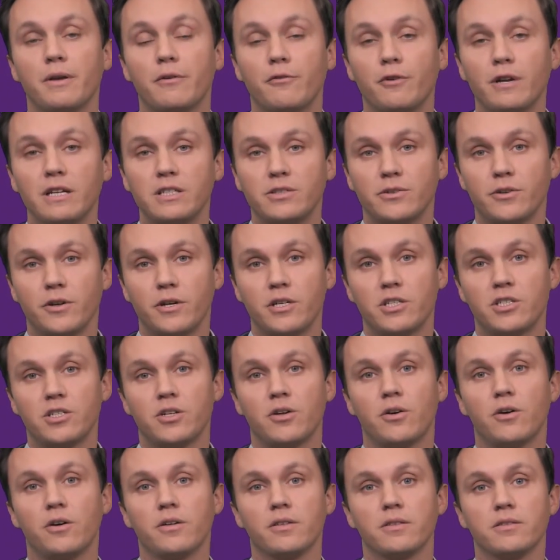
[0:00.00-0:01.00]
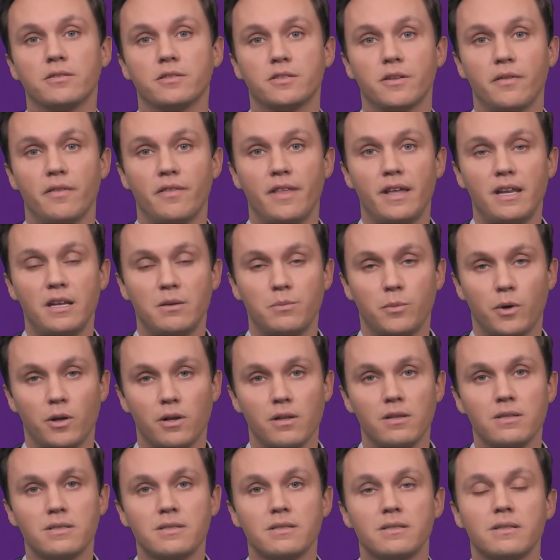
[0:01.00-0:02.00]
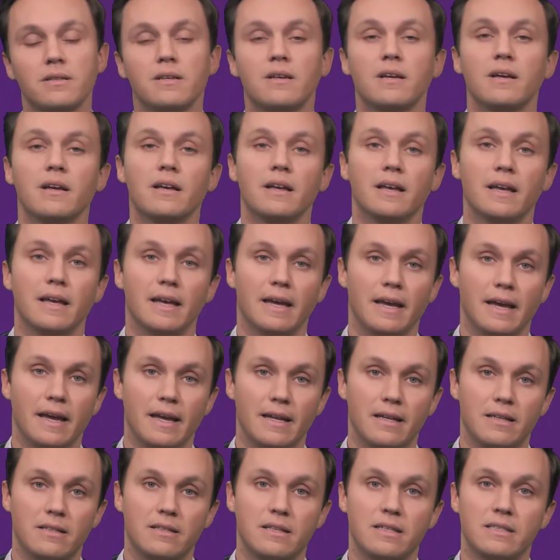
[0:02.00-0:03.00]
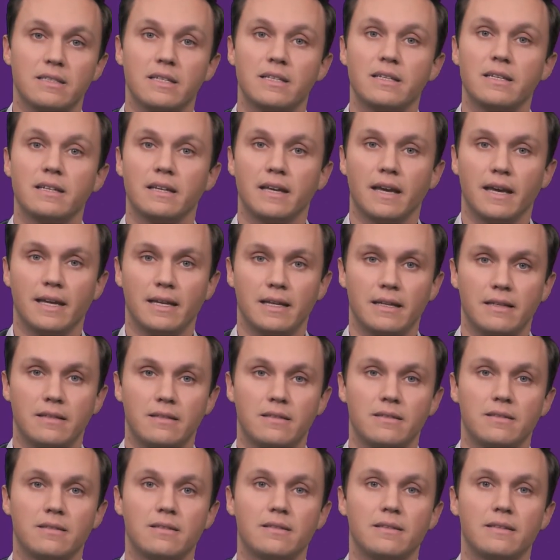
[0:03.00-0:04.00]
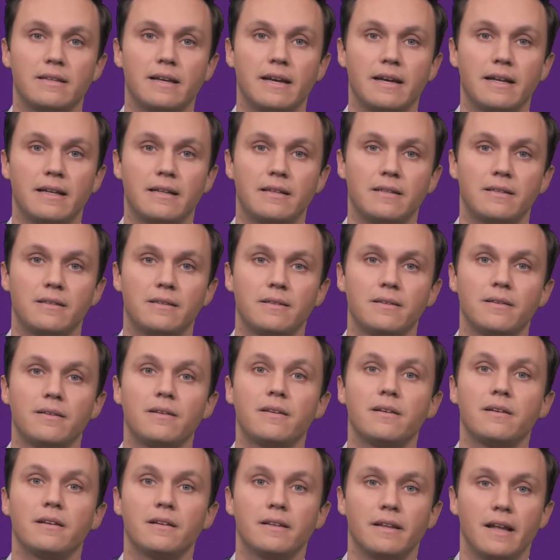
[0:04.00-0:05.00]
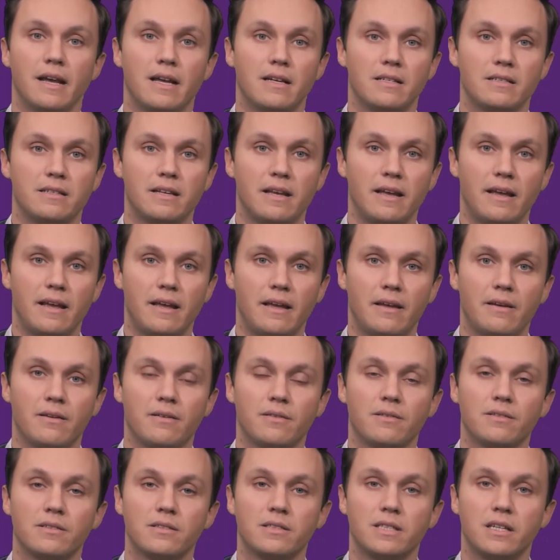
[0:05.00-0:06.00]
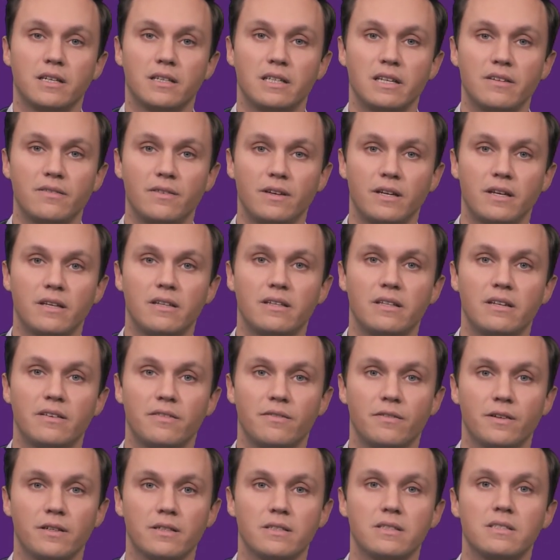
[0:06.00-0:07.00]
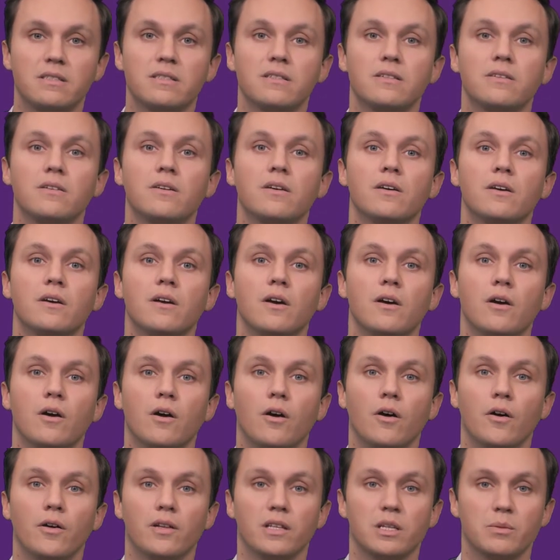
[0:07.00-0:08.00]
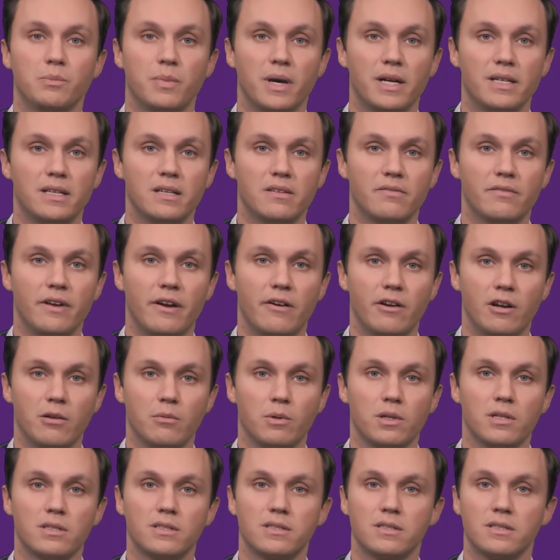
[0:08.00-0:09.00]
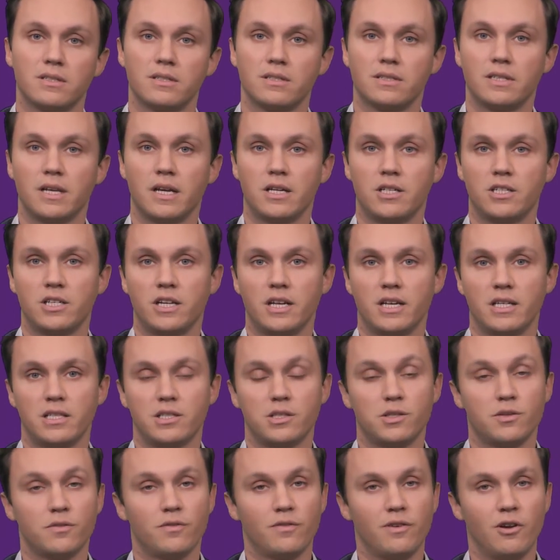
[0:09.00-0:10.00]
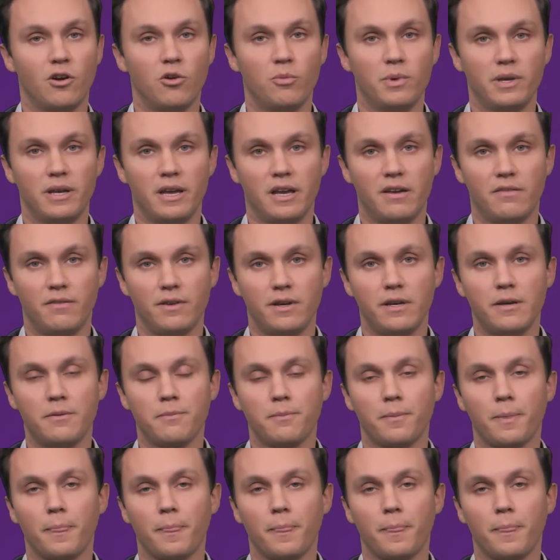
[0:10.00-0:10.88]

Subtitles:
research on synthetic models, and this indicated that there's a significant difference on dependent variables such as flow behavior,